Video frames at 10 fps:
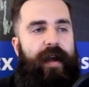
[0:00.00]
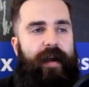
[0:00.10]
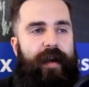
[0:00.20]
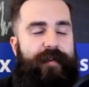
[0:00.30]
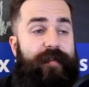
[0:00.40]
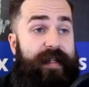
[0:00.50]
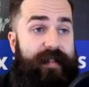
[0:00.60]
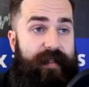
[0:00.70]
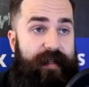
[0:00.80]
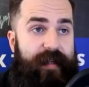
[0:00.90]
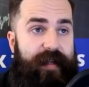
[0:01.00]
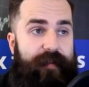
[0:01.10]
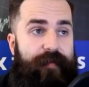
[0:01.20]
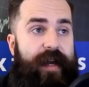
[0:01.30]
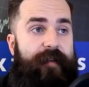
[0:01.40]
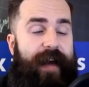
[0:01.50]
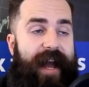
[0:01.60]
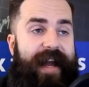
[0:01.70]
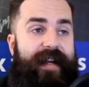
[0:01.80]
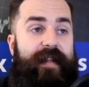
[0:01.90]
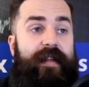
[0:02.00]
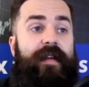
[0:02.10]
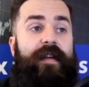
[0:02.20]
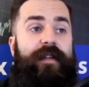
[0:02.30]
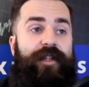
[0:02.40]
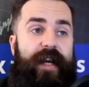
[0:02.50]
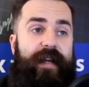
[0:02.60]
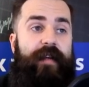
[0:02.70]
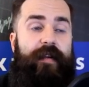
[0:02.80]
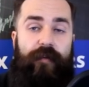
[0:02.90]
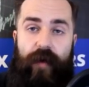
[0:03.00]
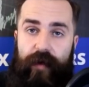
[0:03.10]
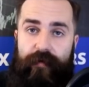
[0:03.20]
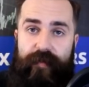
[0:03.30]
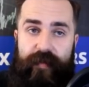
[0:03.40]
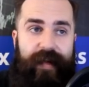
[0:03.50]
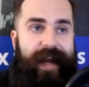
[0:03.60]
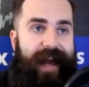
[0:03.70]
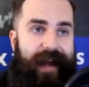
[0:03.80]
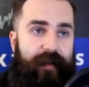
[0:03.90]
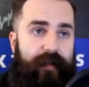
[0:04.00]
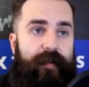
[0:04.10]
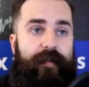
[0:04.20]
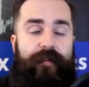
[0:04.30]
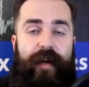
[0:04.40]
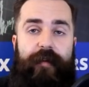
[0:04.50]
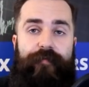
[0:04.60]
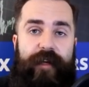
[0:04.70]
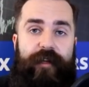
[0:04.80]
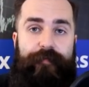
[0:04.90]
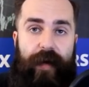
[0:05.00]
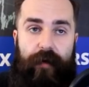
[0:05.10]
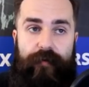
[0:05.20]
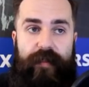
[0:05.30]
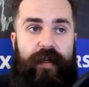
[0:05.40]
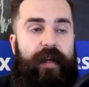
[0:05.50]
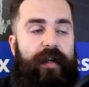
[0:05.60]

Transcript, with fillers: uh, you can see that we have added Czech crowns and Great British Pounds.